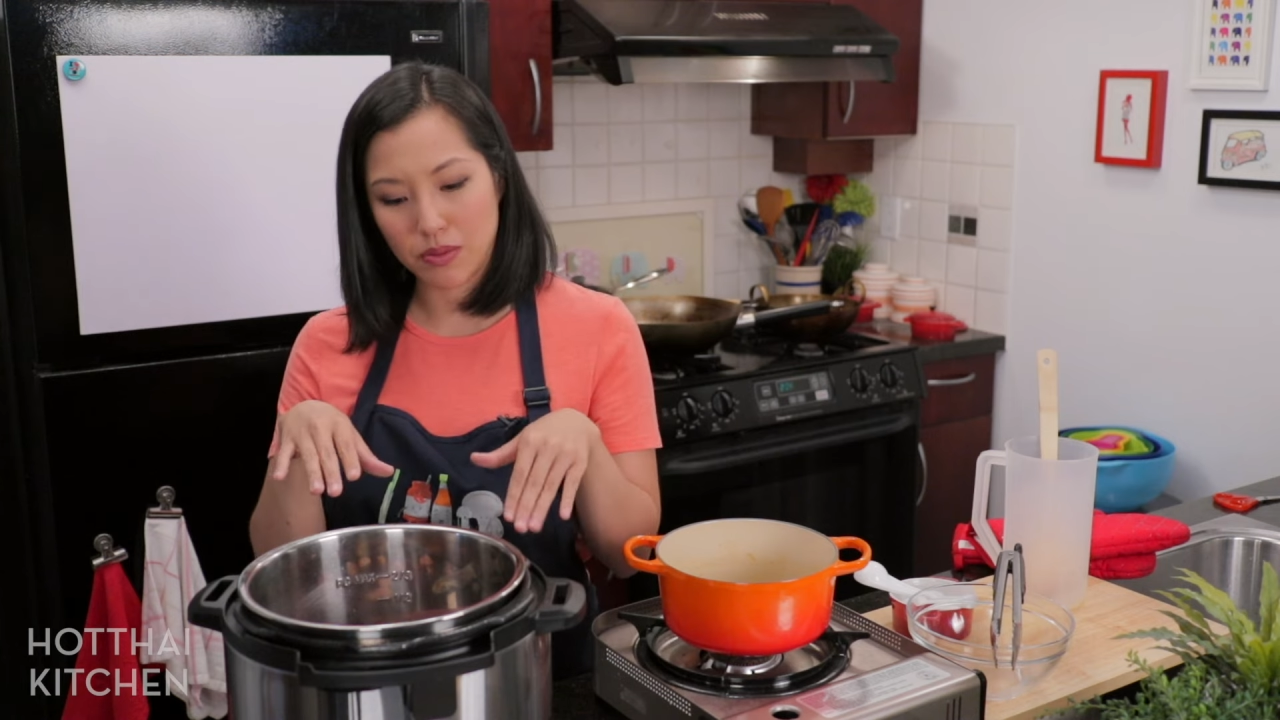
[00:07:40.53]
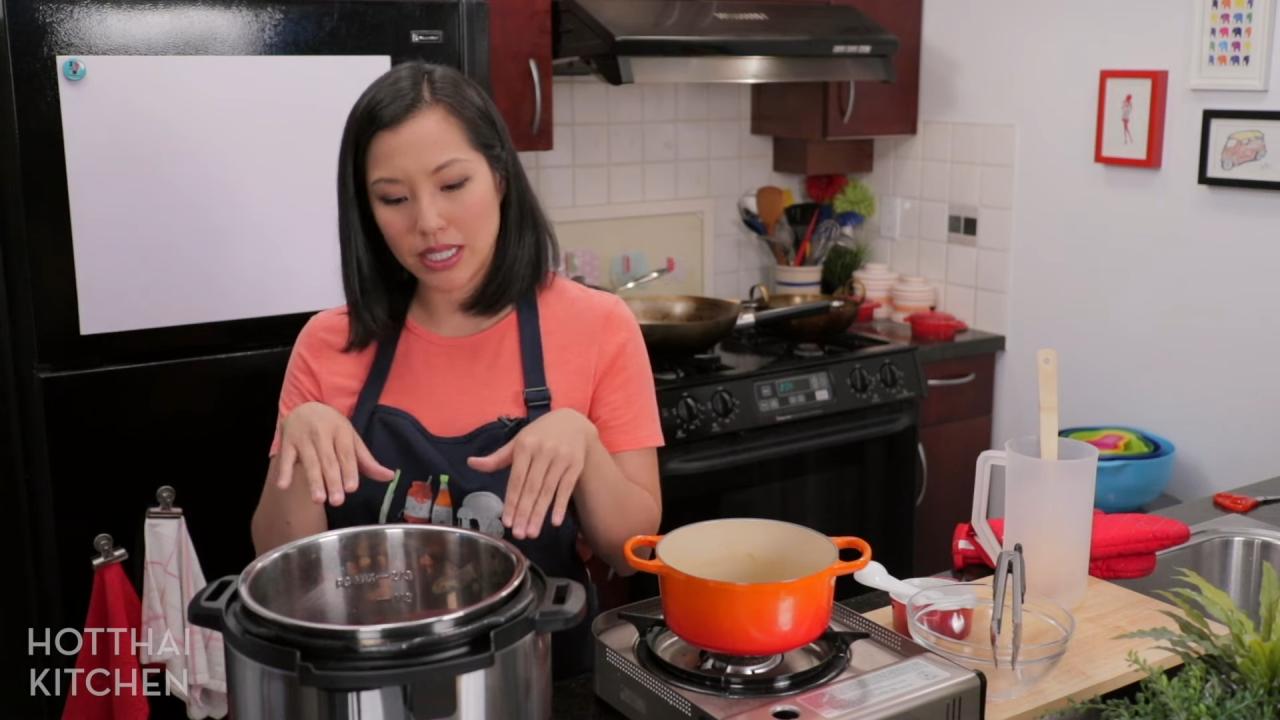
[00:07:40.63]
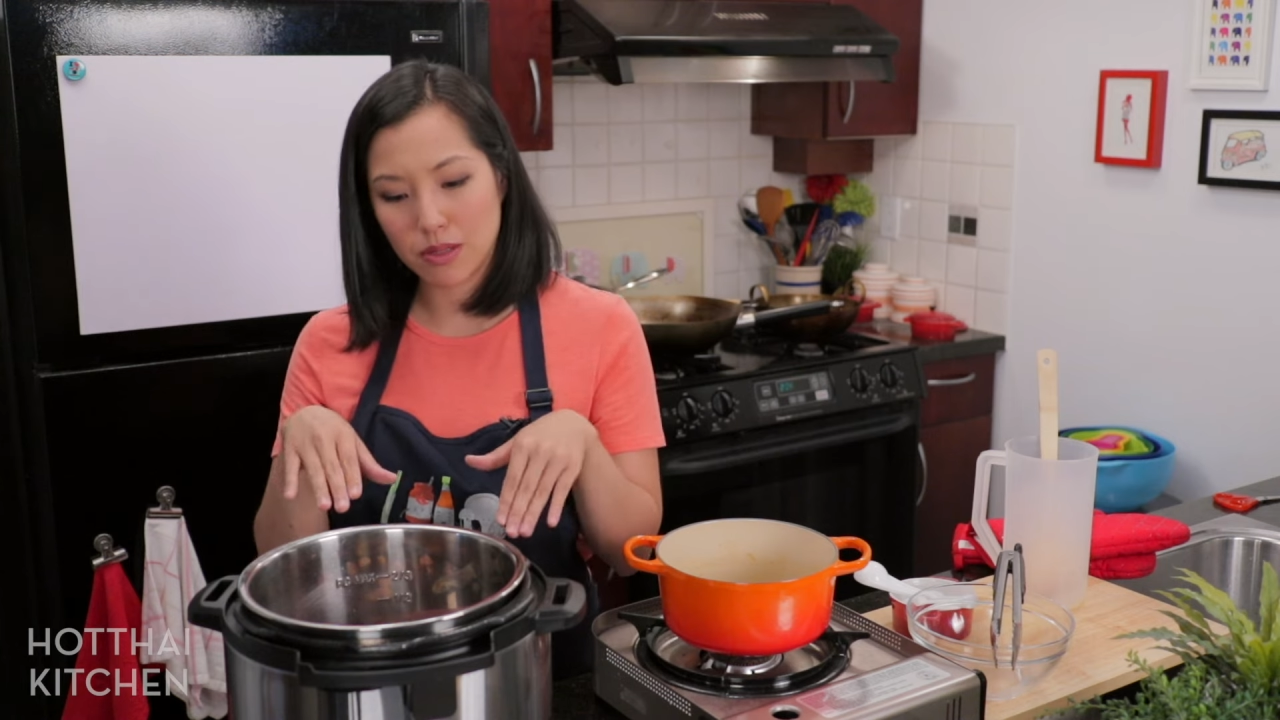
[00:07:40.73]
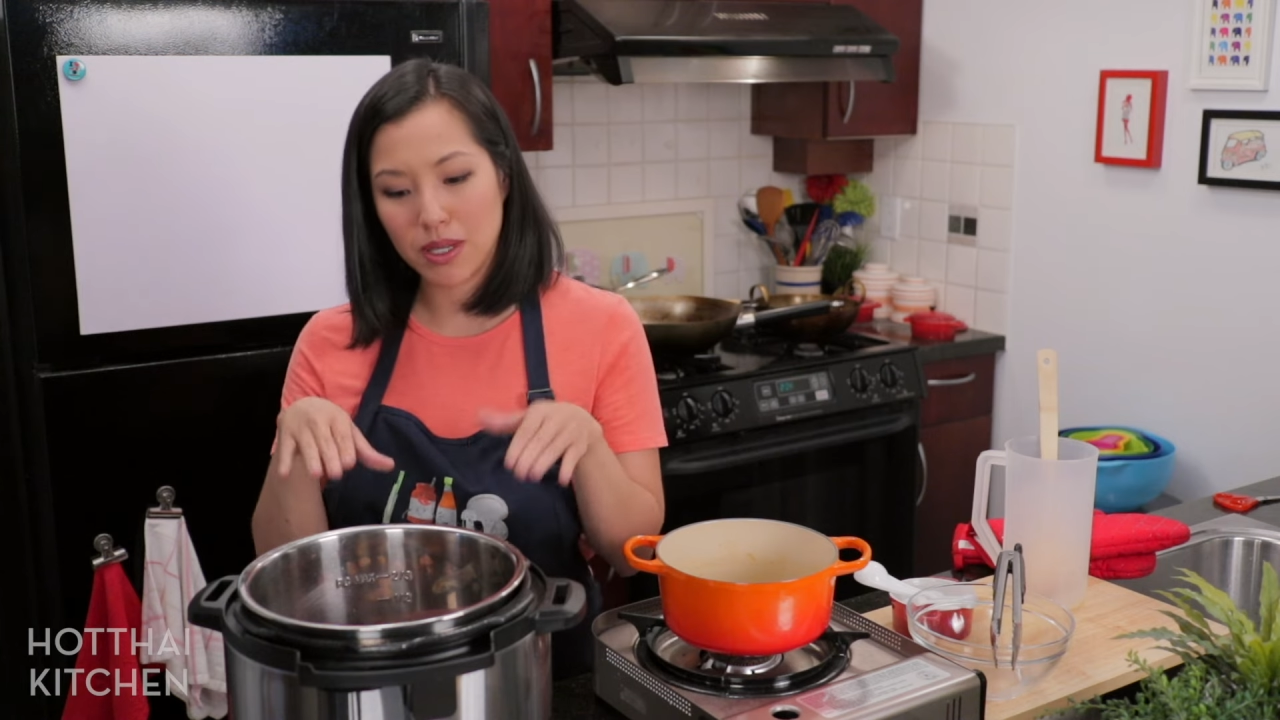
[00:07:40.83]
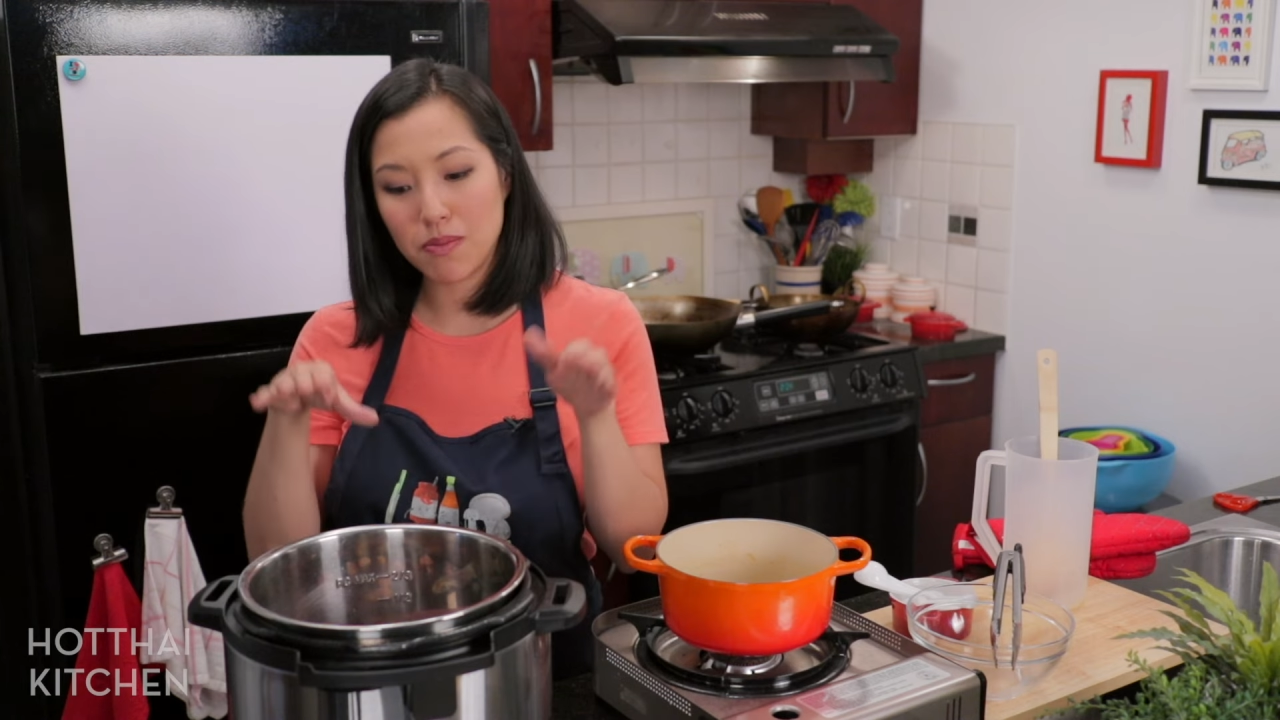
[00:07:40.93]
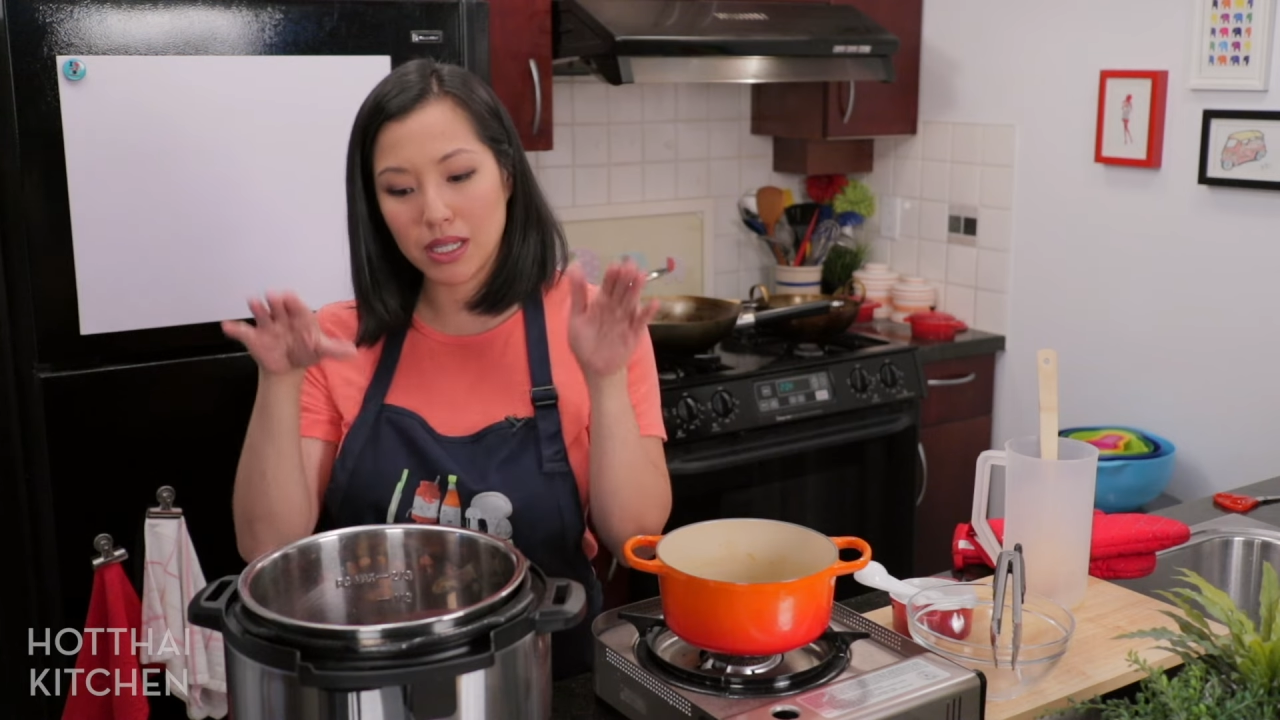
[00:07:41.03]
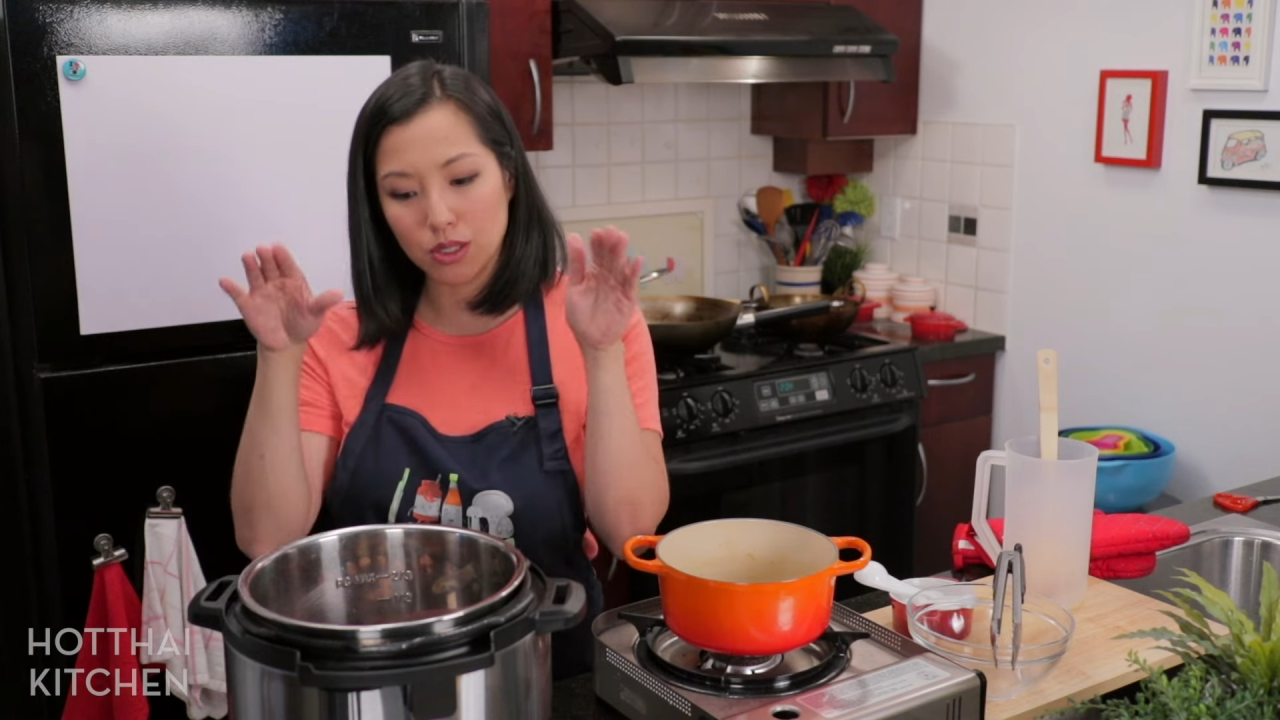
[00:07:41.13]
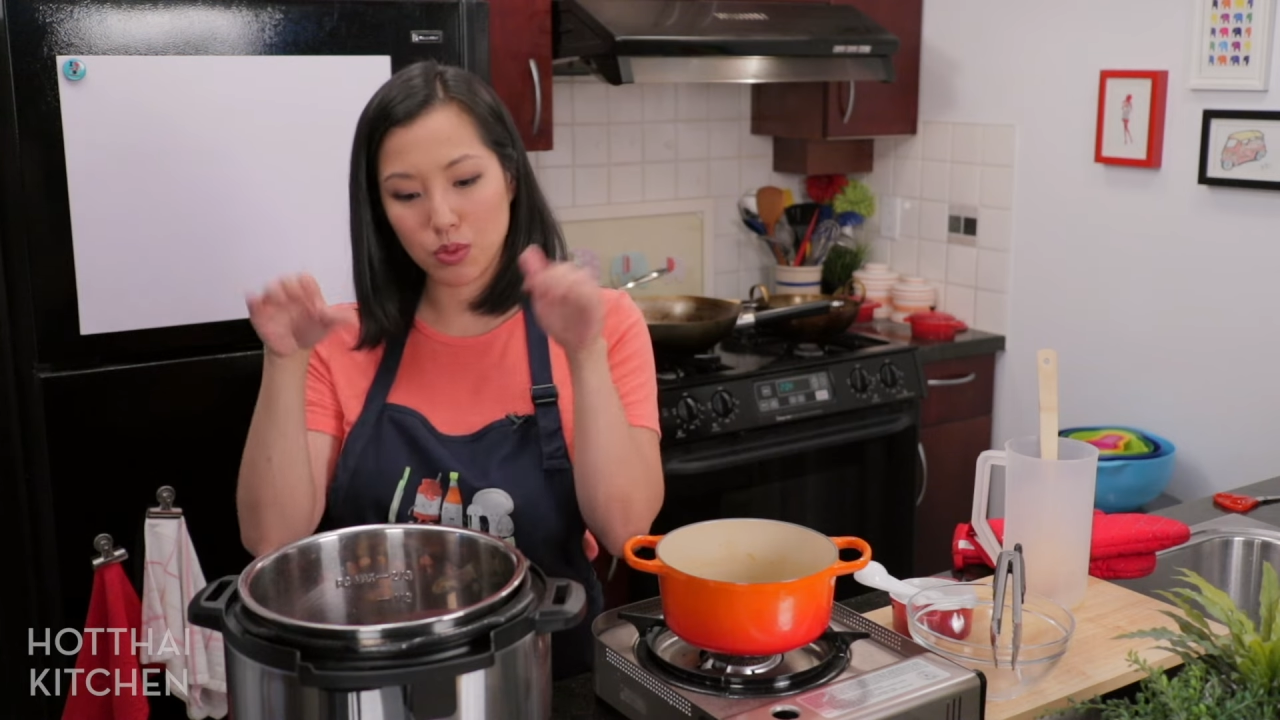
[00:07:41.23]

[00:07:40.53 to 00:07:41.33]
recipe because